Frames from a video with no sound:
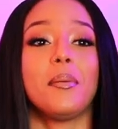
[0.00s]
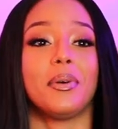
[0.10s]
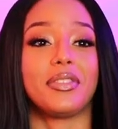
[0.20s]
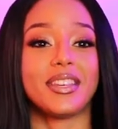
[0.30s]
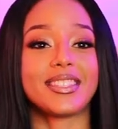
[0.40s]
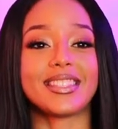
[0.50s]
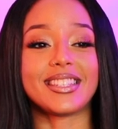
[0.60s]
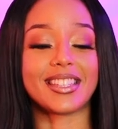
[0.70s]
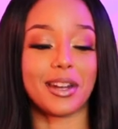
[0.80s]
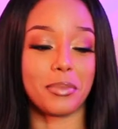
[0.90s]
But this
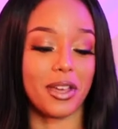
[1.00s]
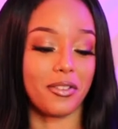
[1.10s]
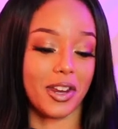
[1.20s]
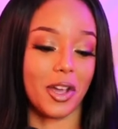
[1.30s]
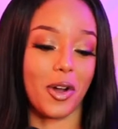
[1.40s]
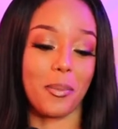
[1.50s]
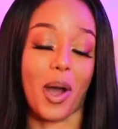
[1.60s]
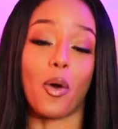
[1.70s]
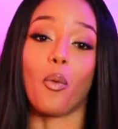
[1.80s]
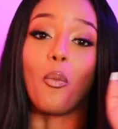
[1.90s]
is gonna be a video
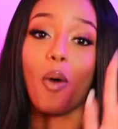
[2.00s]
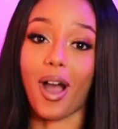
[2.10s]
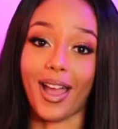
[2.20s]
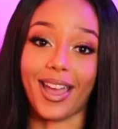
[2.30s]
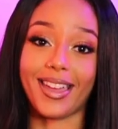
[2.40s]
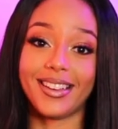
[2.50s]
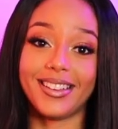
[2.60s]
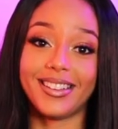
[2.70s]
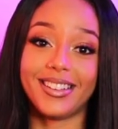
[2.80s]
about why